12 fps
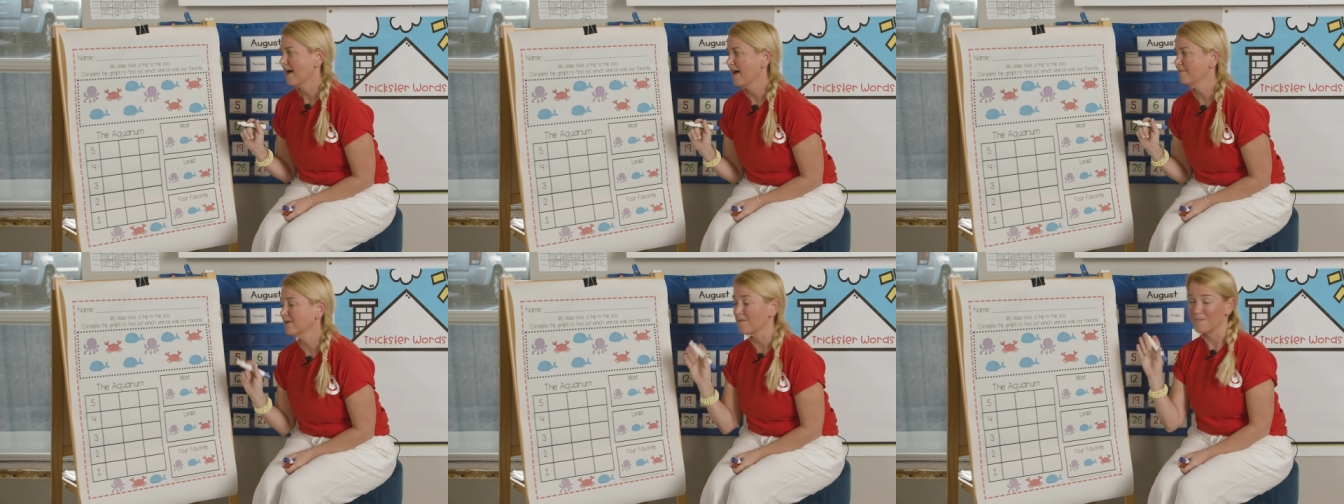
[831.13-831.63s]

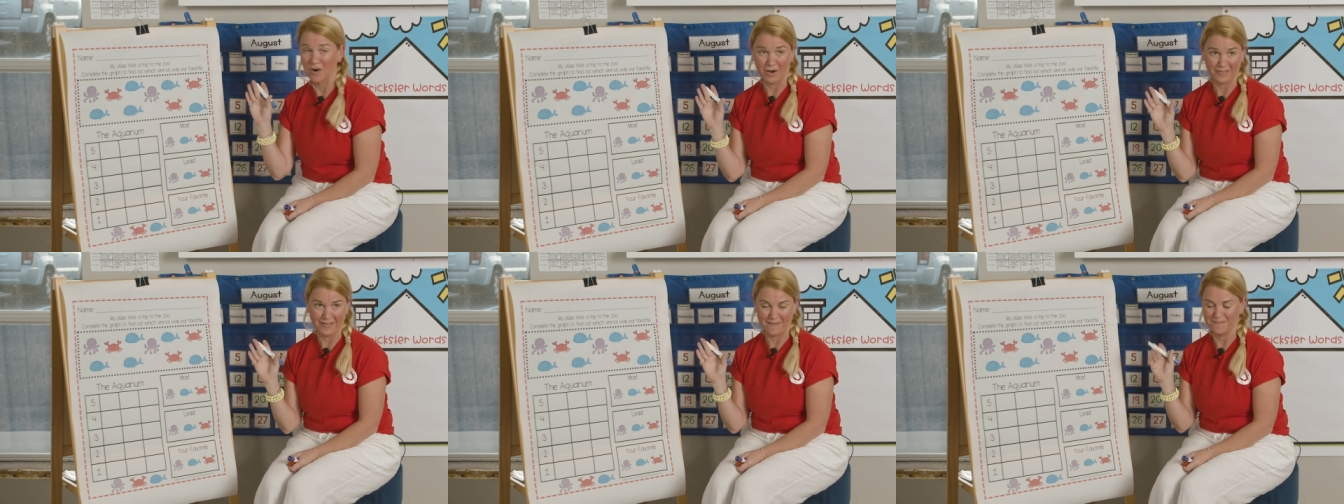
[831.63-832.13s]
I'm gonna
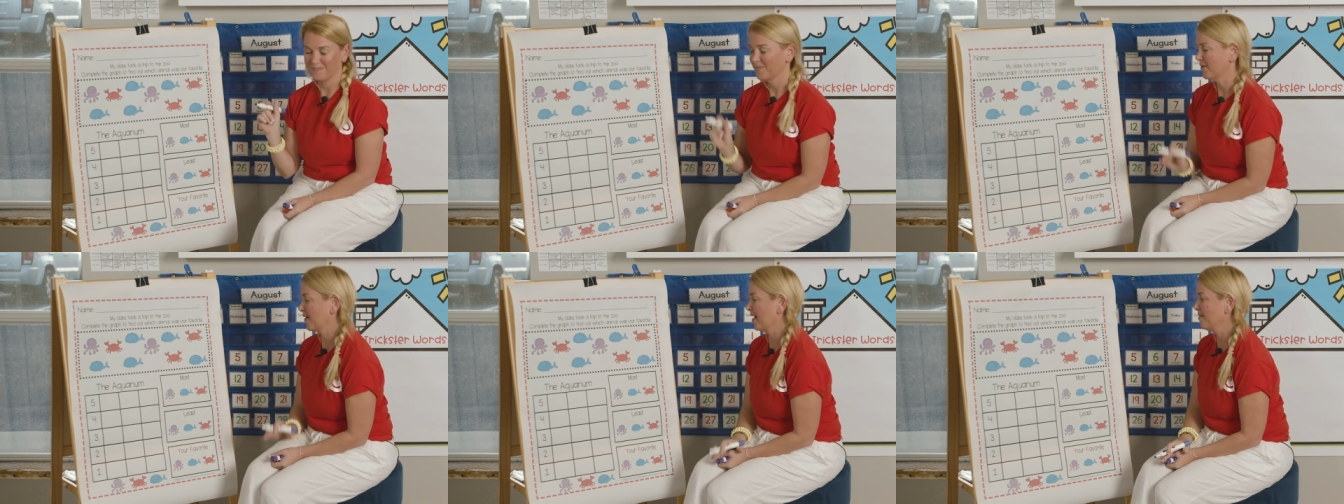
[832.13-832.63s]
mark them,
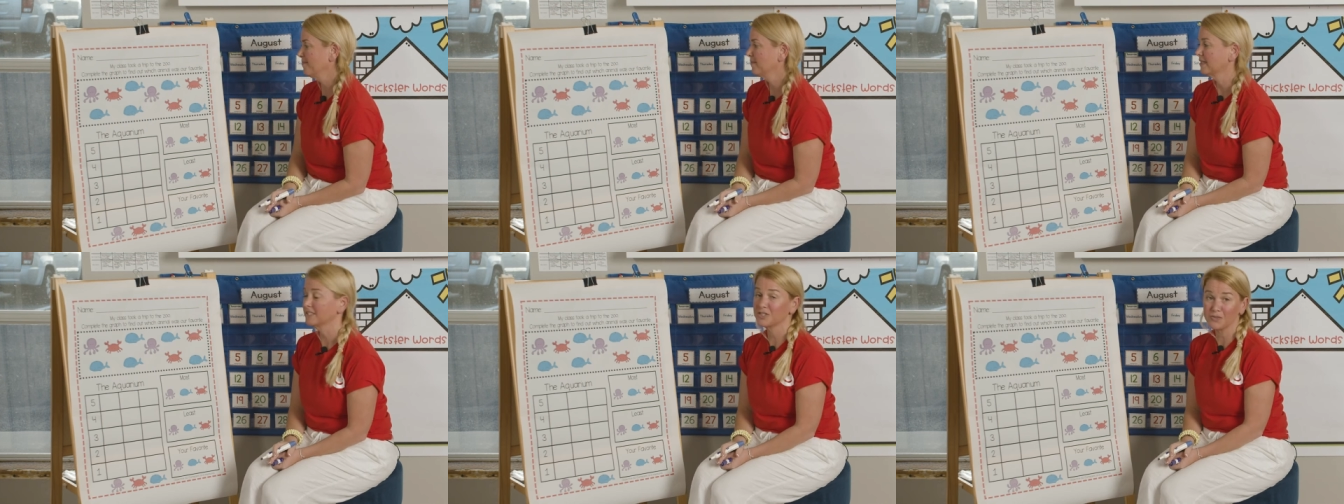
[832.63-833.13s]
okay?
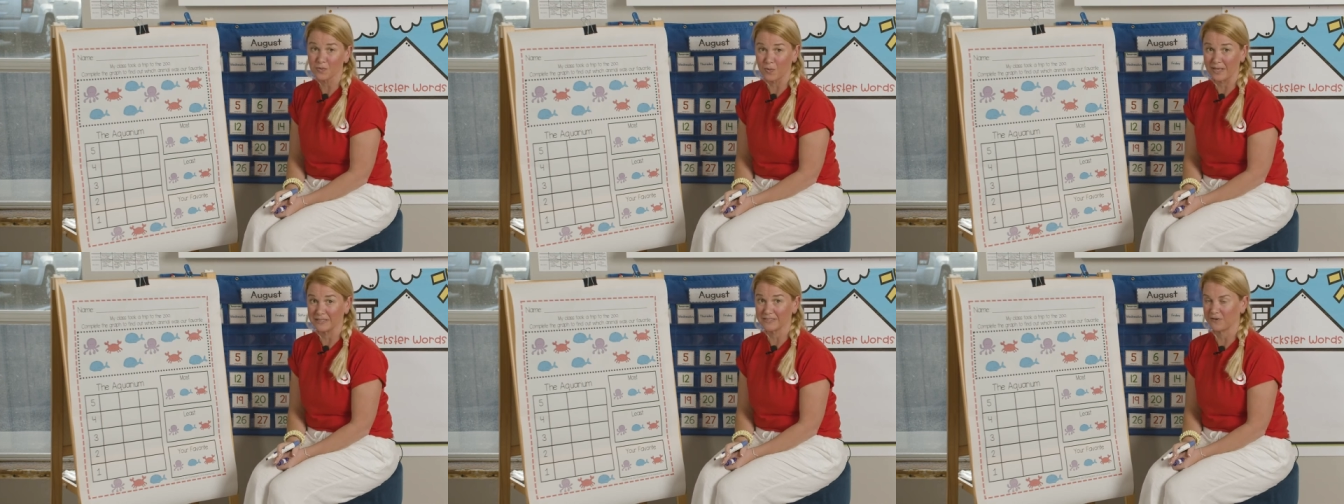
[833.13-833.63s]
Let's do the whales